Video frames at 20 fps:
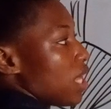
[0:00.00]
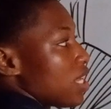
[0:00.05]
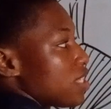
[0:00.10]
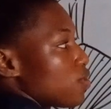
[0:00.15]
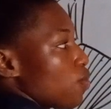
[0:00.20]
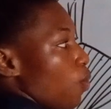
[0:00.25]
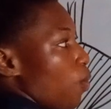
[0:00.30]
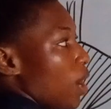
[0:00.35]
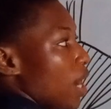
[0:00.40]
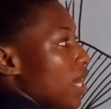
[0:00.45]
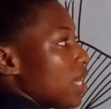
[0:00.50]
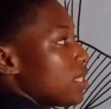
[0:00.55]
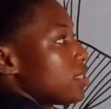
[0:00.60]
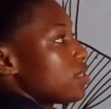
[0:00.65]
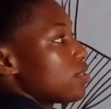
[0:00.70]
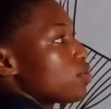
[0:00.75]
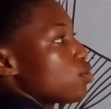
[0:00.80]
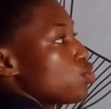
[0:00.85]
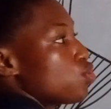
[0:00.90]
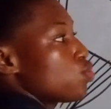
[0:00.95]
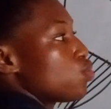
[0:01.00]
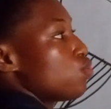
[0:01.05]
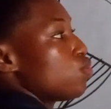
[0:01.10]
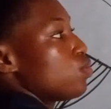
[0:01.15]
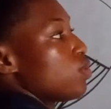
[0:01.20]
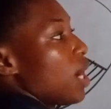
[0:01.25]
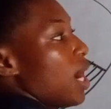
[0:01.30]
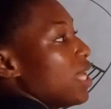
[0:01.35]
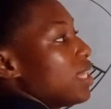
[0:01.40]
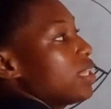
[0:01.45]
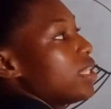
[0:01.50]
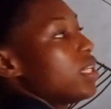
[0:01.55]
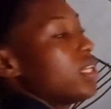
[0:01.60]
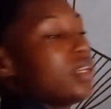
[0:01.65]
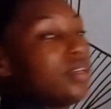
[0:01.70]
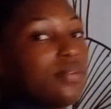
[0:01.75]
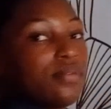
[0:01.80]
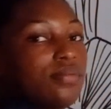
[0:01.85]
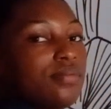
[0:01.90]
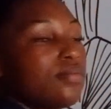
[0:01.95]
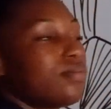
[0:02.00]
that's 1, 2, and 3.